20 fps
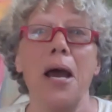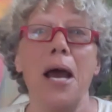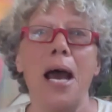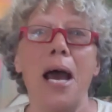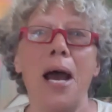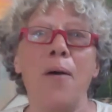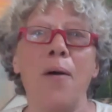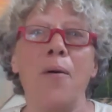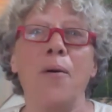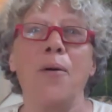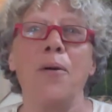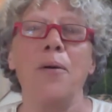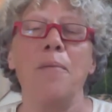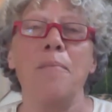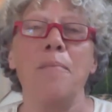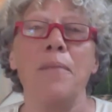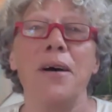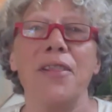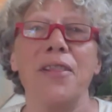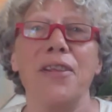our
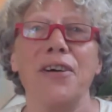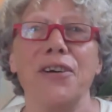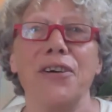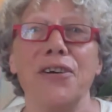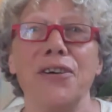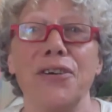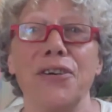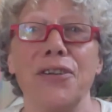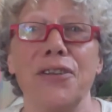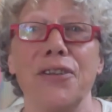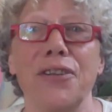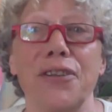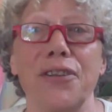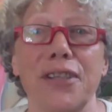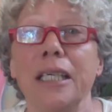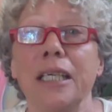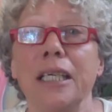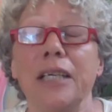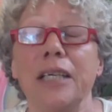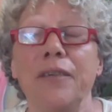Mother Earth.
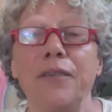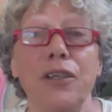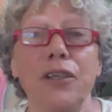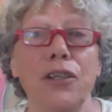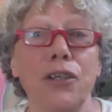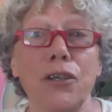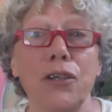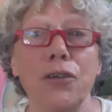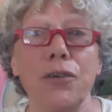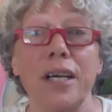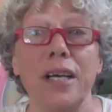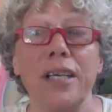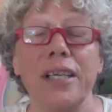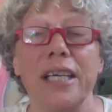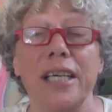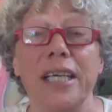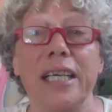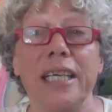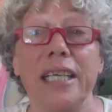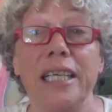If you look around
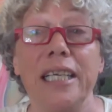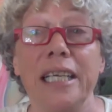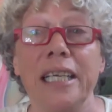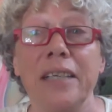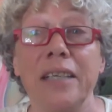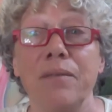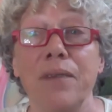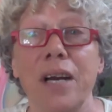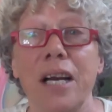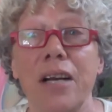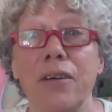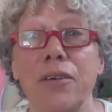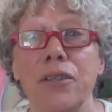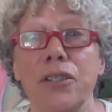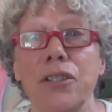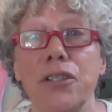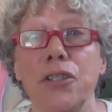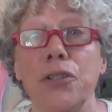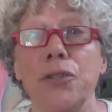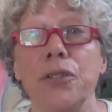at healing
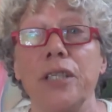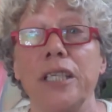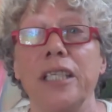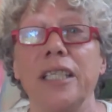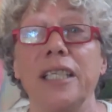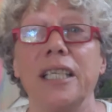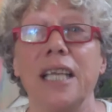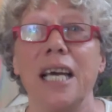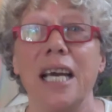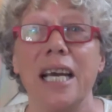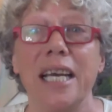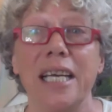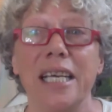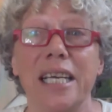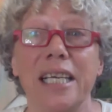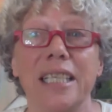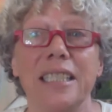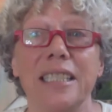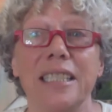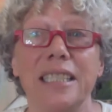environs using light
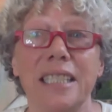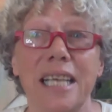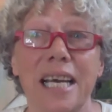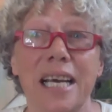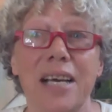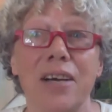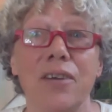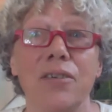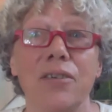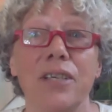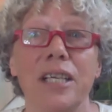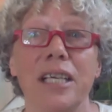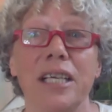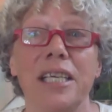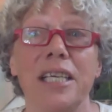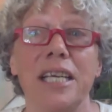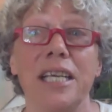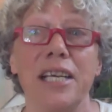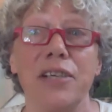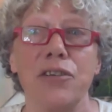and sound
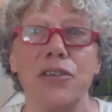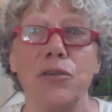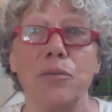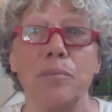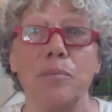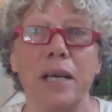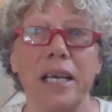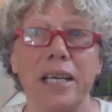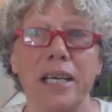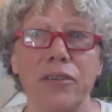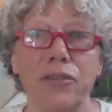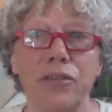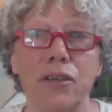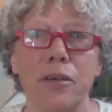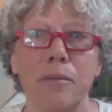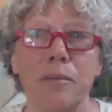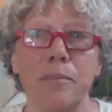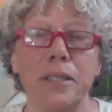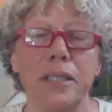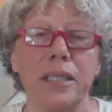and natural
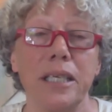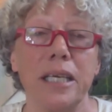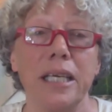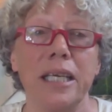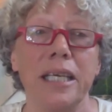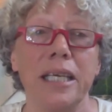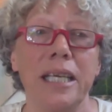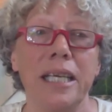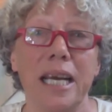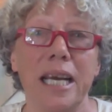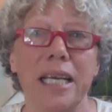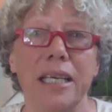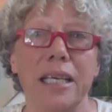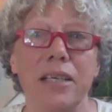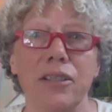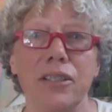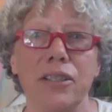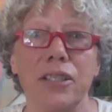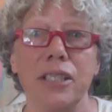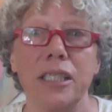backdrops in an
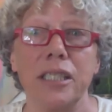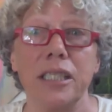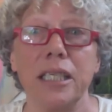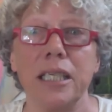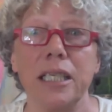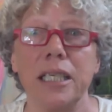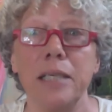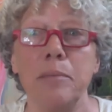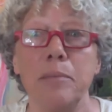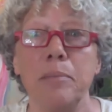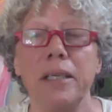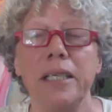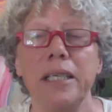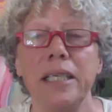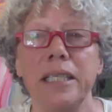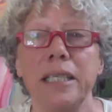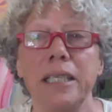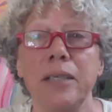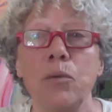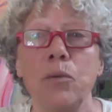artistically
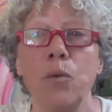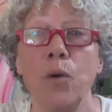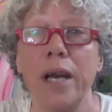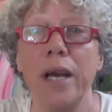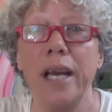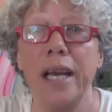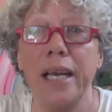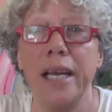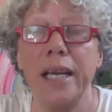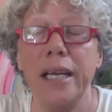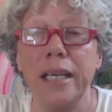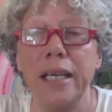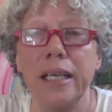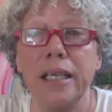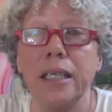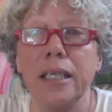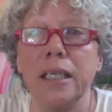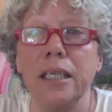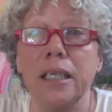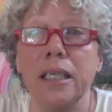pleasing way,
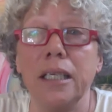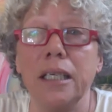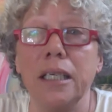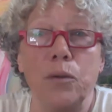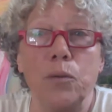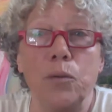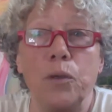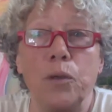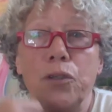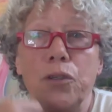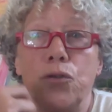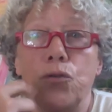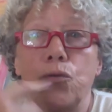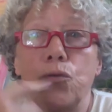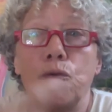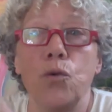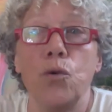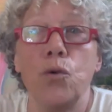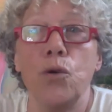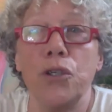we're
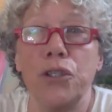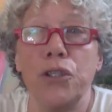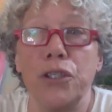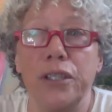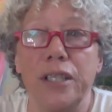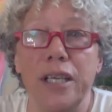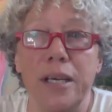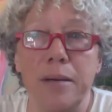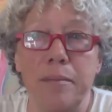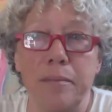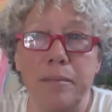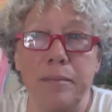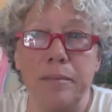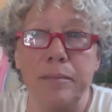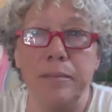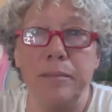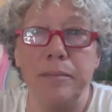drawn to them.